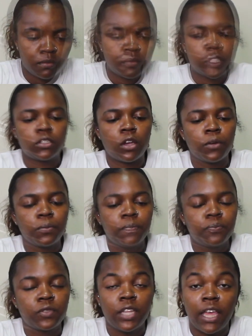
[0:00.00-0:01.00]
So
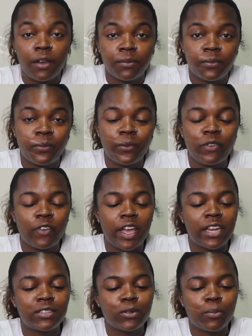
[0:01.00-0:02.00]
now we
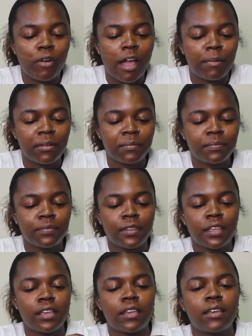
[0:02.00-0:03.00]
ran into a problem.
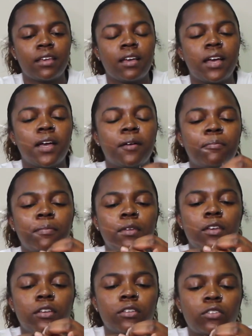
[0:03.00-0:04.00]

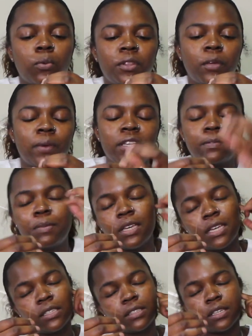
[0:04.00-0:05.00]
So with the waist
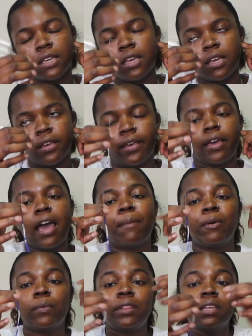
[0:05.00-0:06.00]
beads,
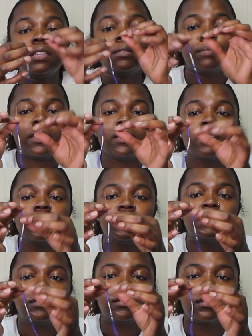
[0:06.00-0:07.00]
with these
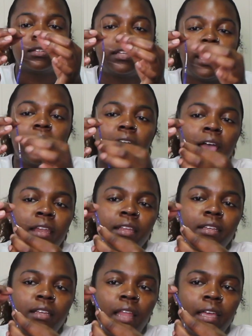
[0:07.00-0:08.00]
beads, they kind
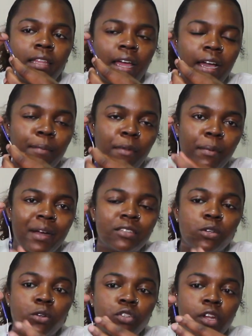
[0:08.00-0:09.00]
of like I remember I
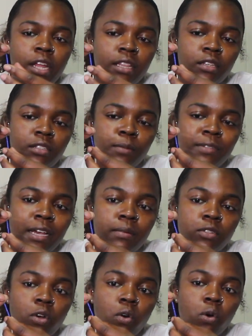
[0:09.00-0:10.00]
told y'all that
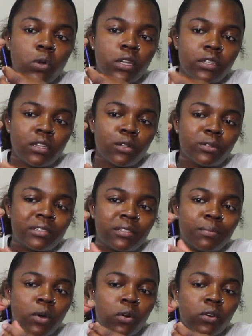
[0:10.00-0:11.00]
sometimes the hole is a little
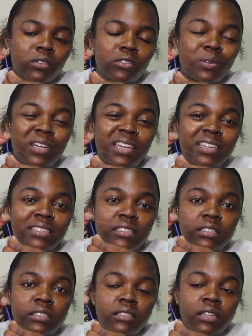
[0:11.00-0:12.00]
small, so they get
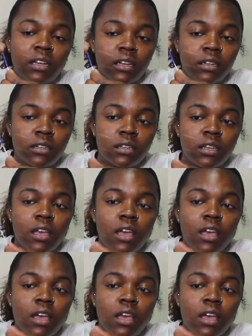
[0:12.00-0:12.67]
stuck.